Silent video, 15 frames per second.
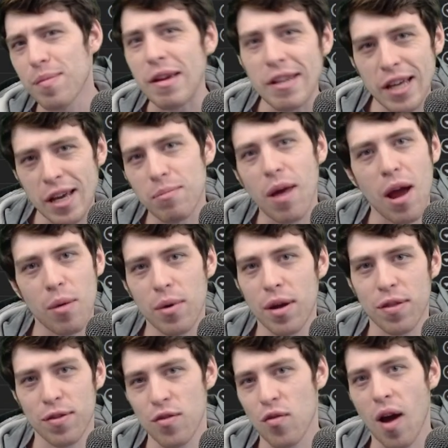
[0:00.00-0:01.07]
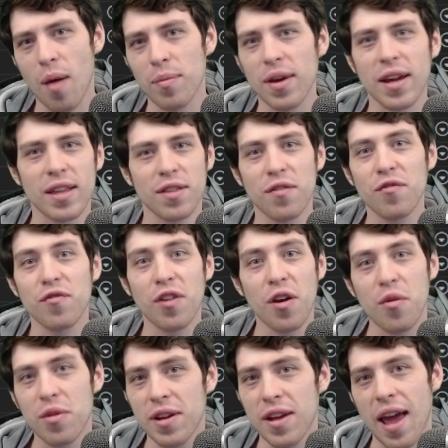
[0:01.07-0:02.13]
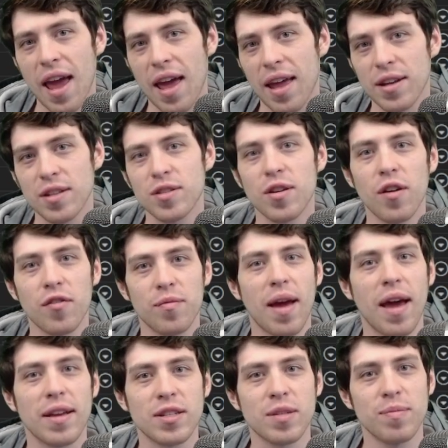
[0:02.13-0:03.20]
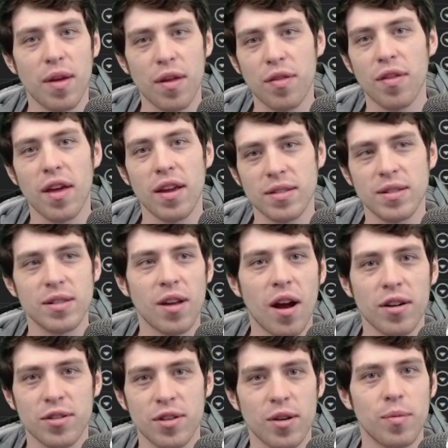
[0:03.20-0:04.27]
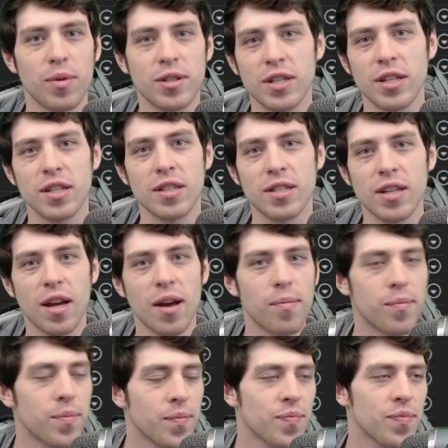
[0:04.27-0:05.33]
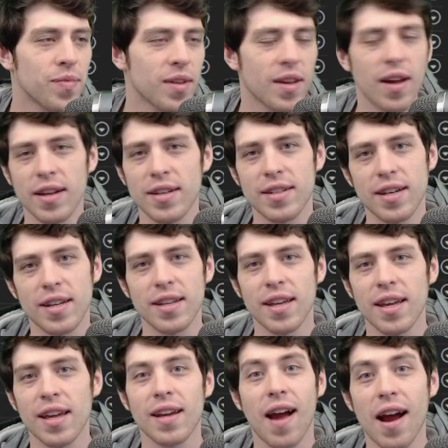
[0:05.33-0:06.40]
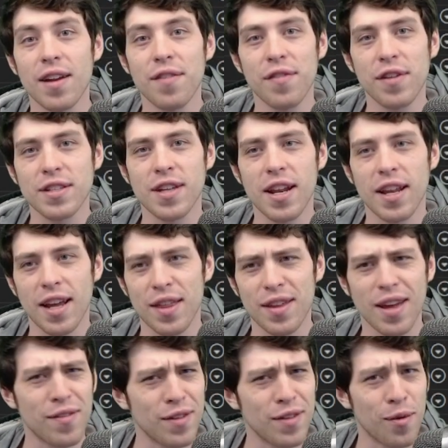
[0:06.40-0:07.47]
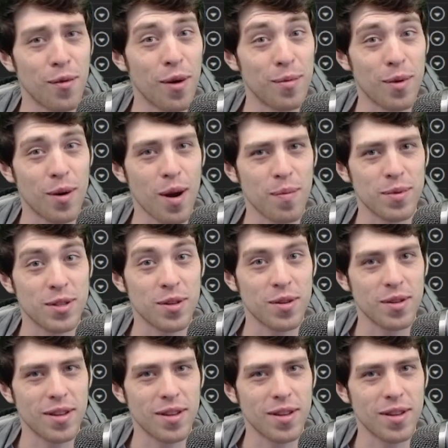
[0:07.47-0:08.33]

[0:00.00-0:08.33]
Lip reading: making my way through. I'm like at the very end of Matt Smith as the Doctor, which is kind of exciting. I think I have like one more episode